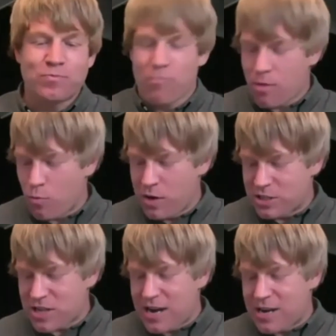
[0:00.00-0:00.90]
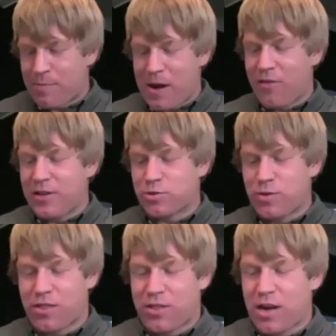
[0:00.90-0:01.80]
We decided to pair this
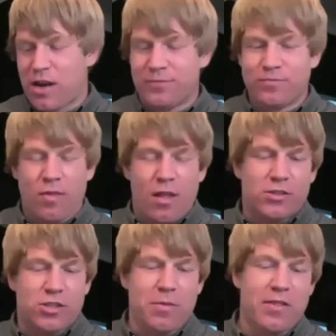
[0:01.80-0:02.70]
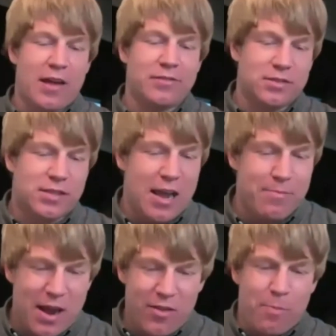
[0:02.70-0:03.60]
with something that came
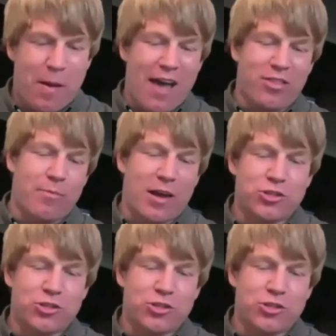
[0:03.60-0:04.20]
down the path about 2